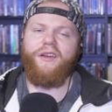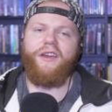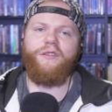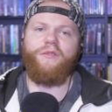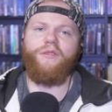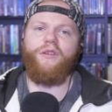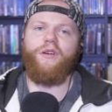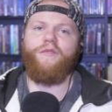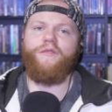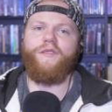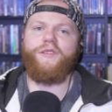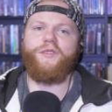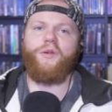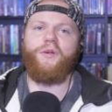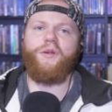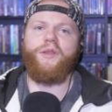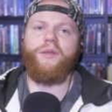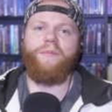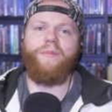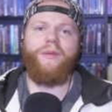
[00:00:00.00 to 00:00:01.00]
I don't know if he's
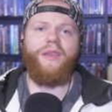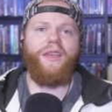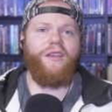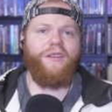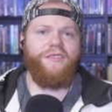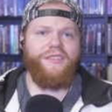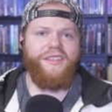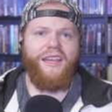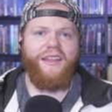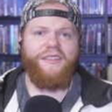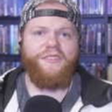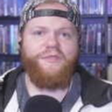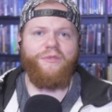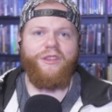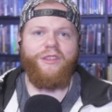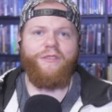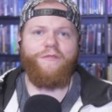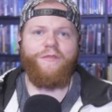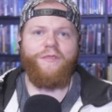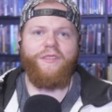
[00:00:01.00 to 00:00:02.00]
going to be on
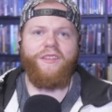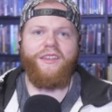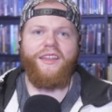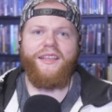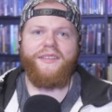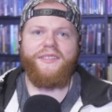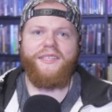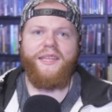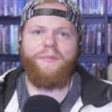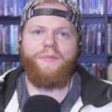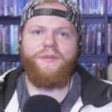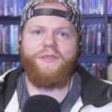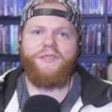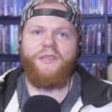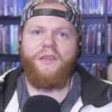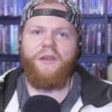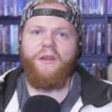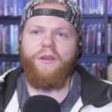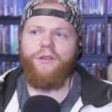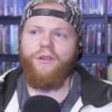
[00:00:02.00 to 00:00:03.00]
Tatooine for the next
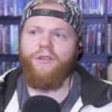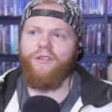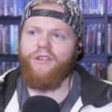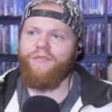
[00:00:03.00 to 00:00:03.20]
episode